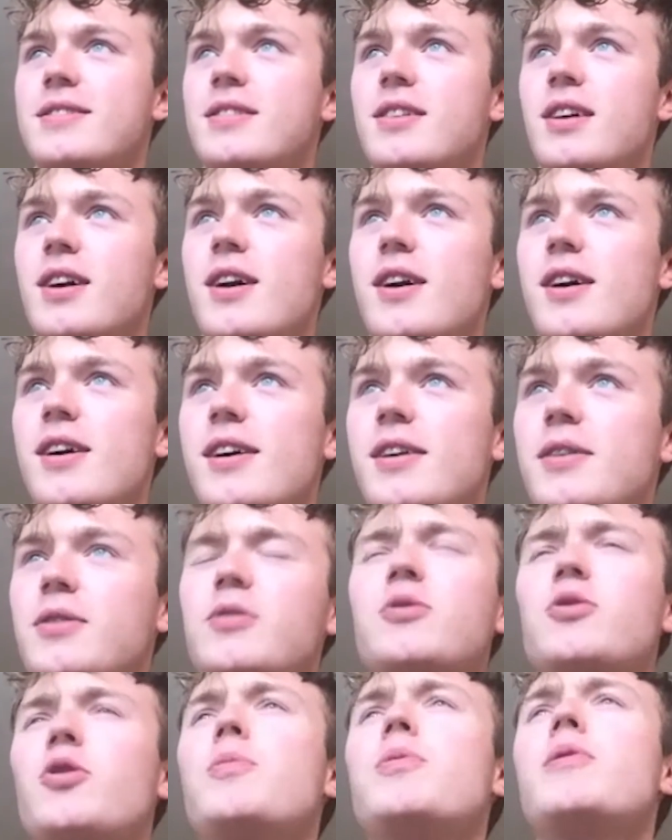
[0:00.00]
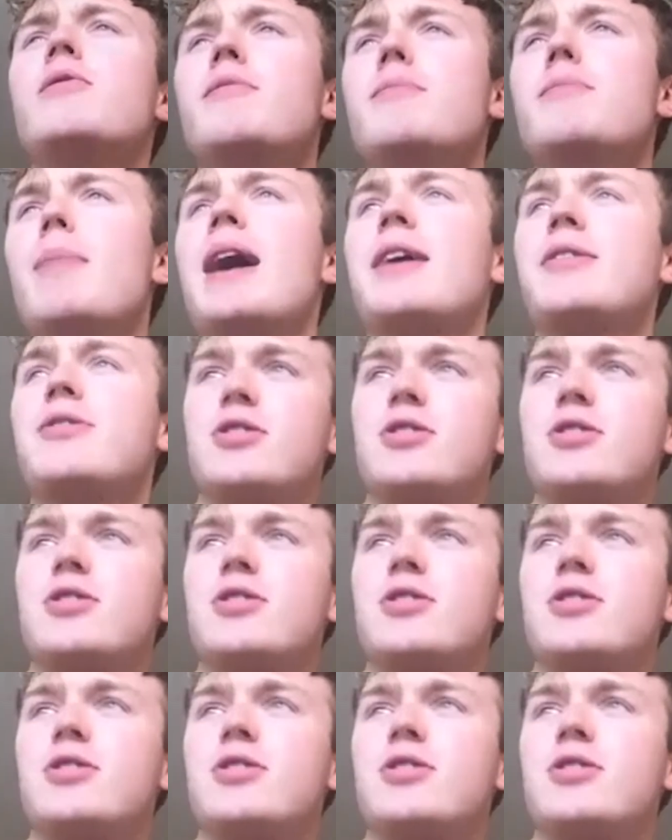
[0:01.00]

a group of math